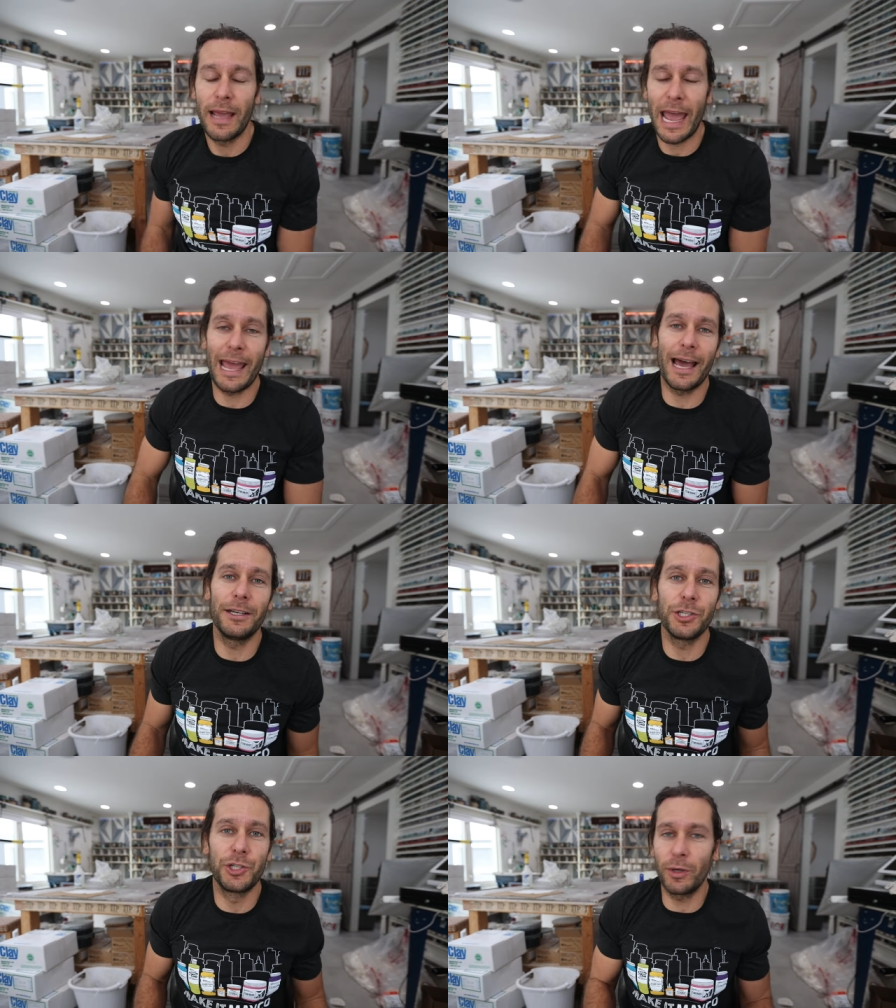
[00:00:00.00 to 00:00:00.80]

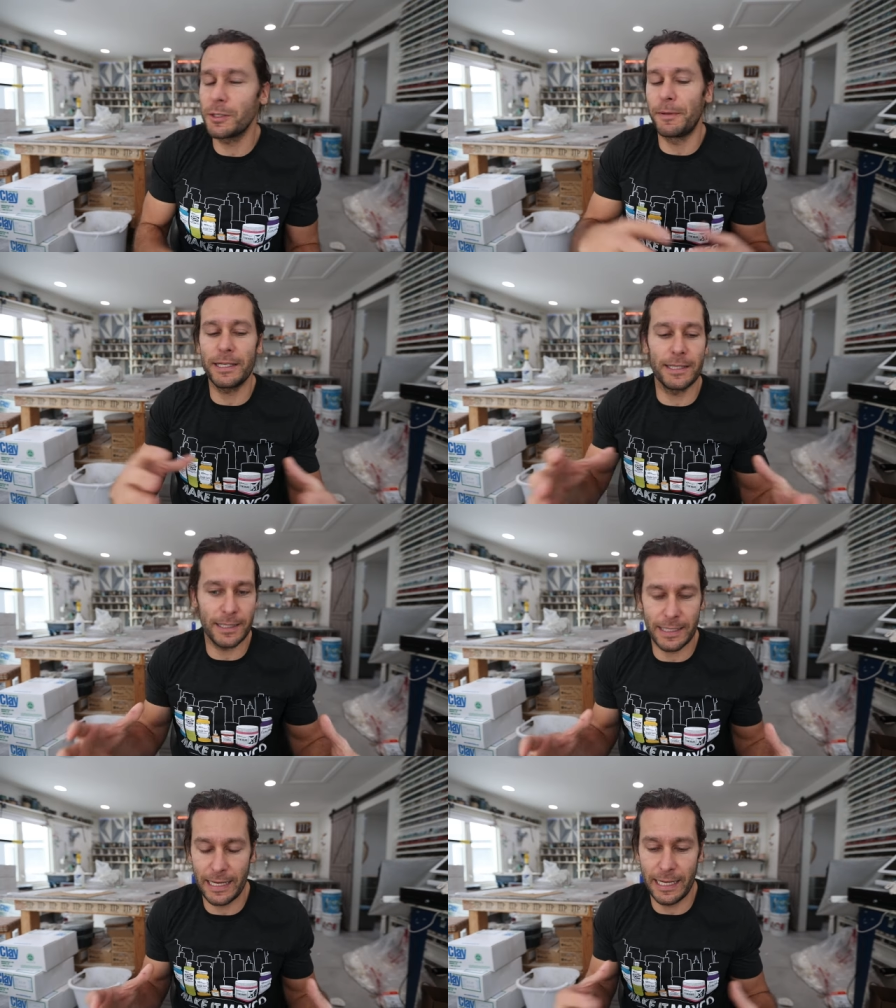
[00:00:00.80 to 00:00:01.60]
And Joel's
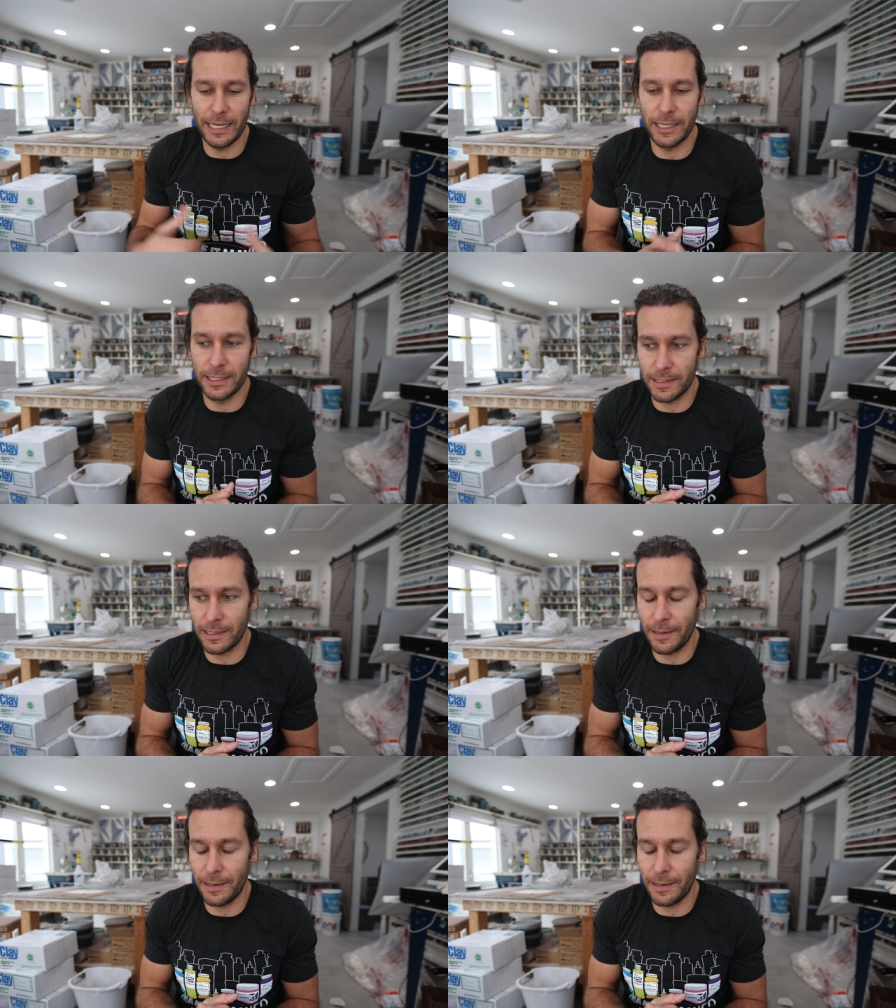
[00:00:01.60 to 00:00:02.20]
business is,